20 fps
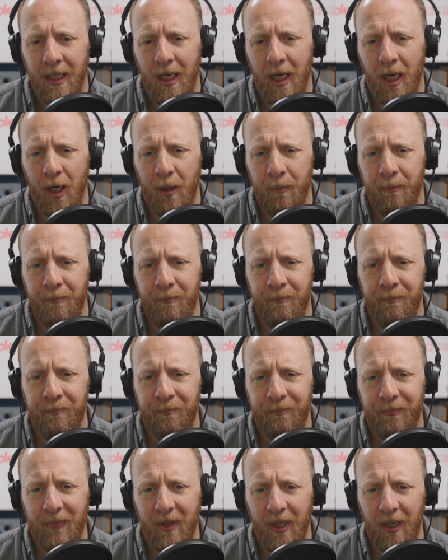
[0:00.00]

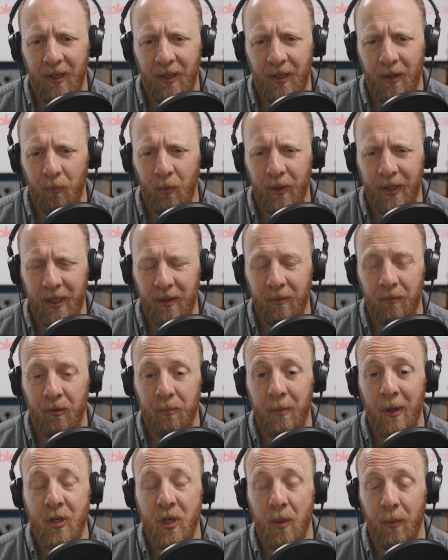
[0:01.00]

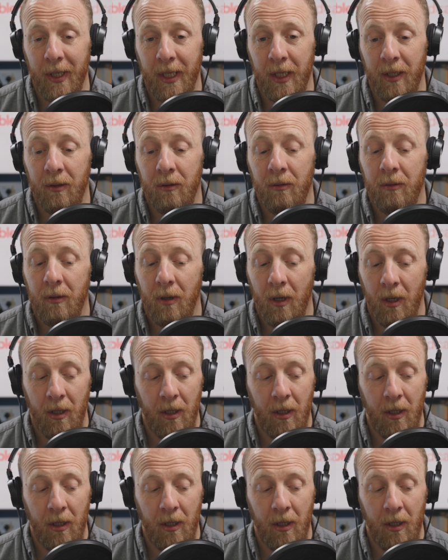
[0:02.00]
especially within